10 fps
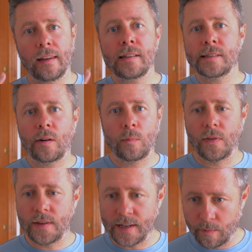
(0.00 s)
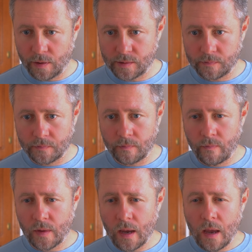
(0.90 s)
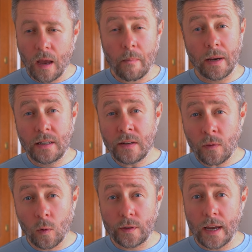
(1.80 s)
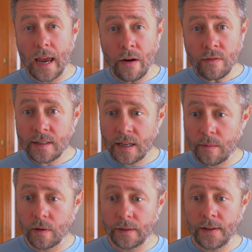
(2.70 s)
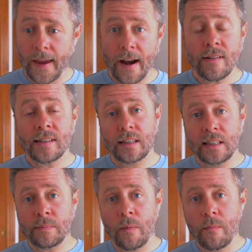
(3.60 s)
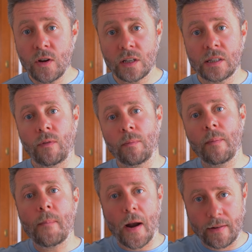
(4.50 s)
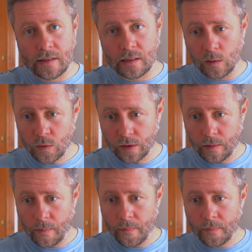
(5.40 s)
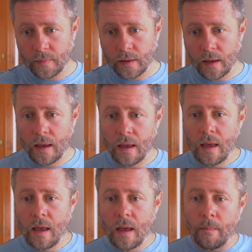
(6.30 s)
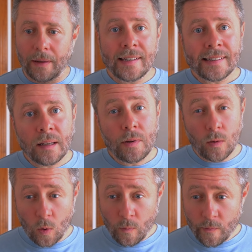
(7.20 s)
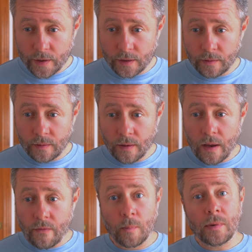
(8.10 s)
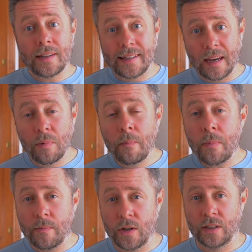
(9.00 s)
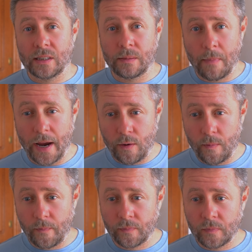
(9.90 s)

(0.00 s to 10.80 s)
Let's start with tables. By default, every table inherits its permissions from the parent solution. But this can be overridden from the Table Permissions menu.